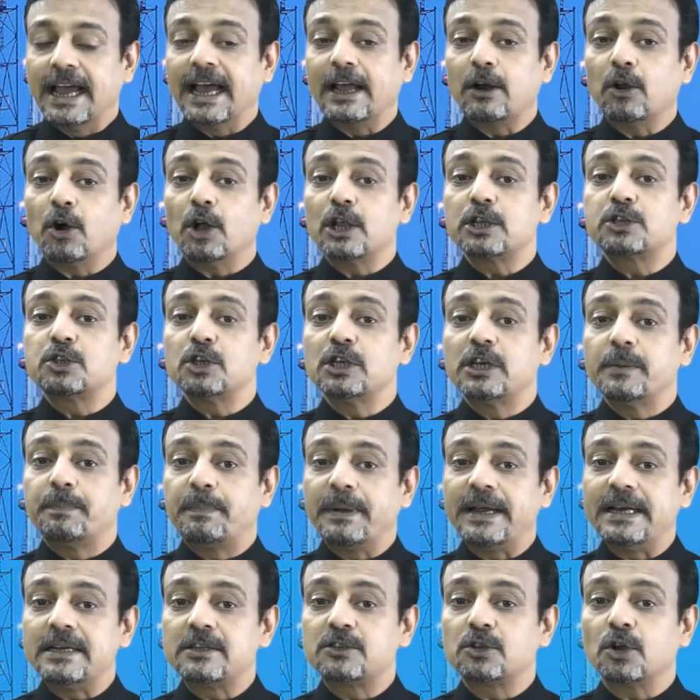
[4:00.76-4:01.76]
and also
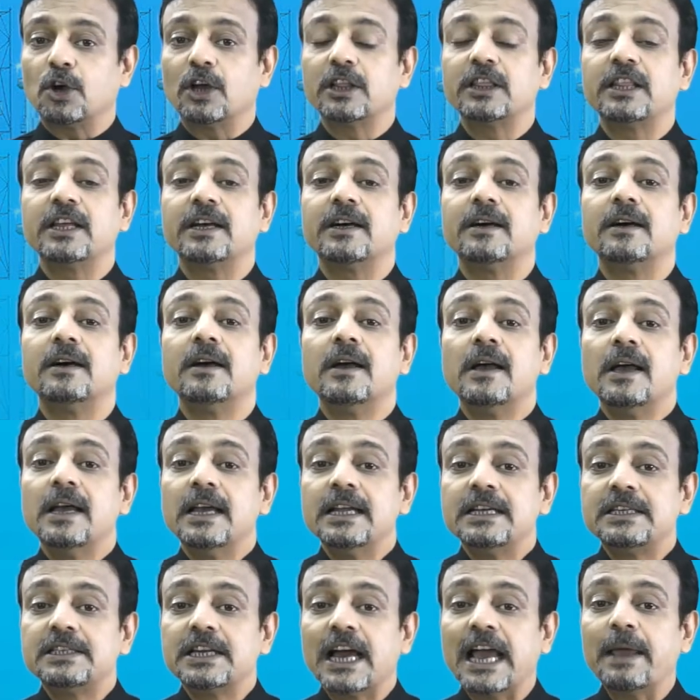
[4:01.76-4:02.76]
depends on the
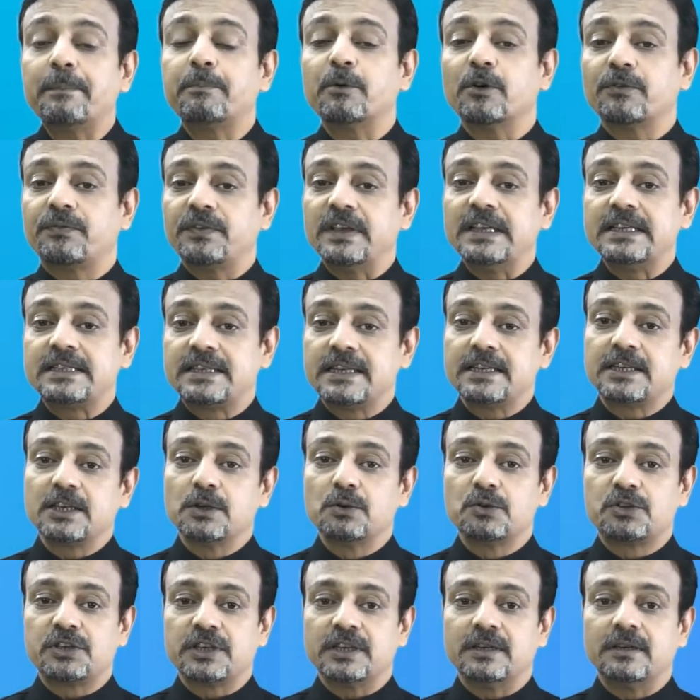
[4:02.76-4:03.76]
type of
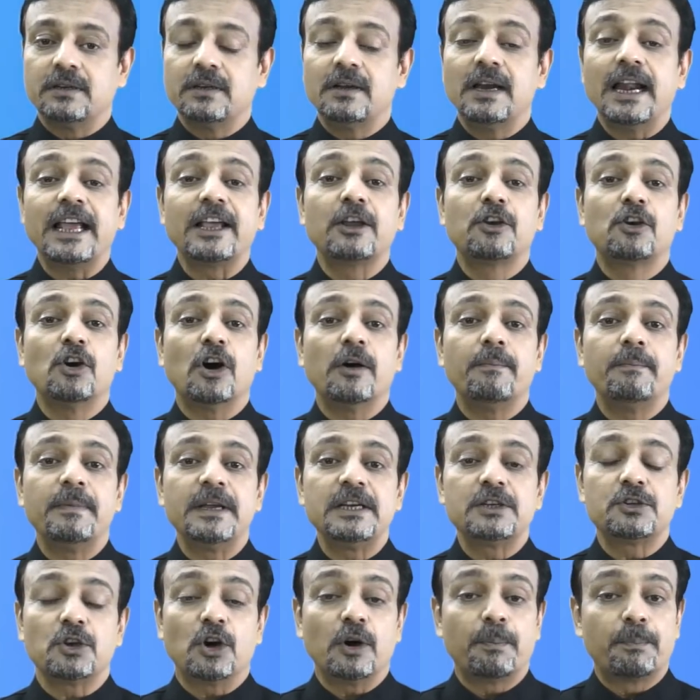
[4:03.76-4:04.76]
institution like
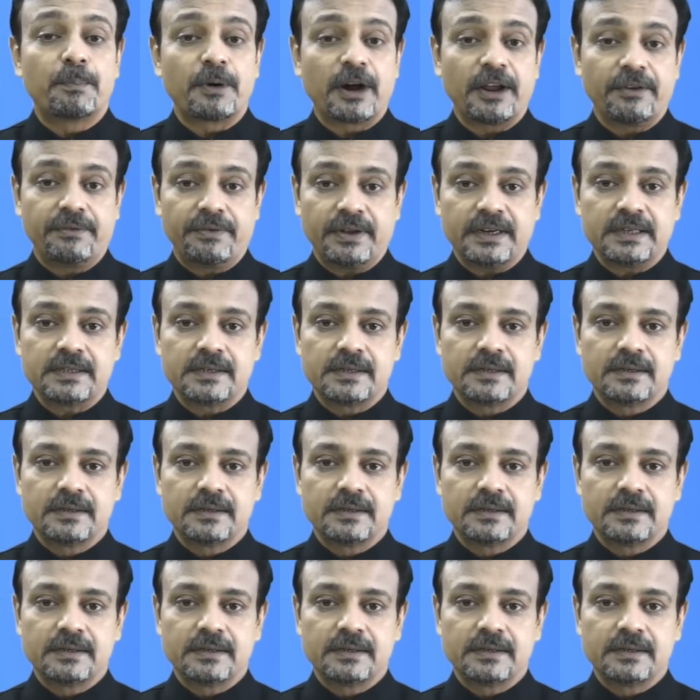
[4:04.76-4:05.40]
government or private.